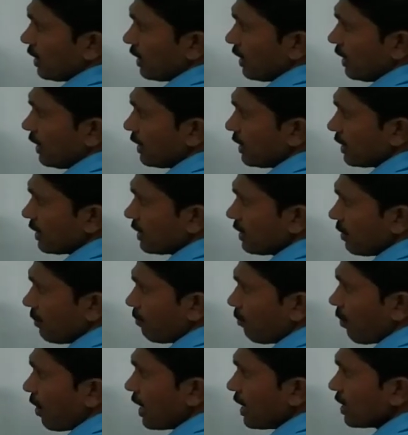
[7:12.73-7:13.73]
it is the
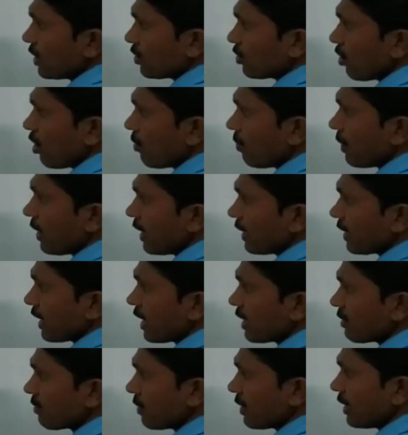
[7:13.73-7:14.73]
points of
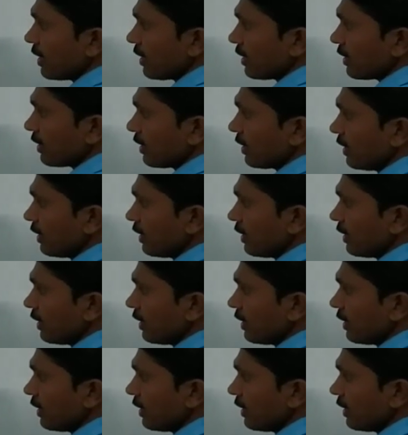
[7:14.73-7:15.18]
attachment.